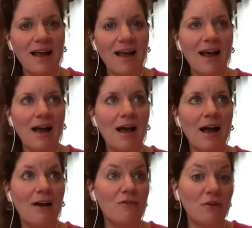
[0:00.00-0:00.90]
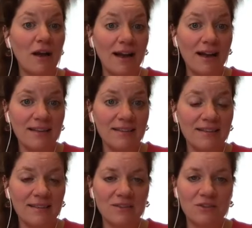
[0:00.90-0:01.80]
Have you had,
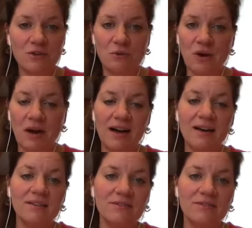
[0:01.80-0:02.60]
do you have,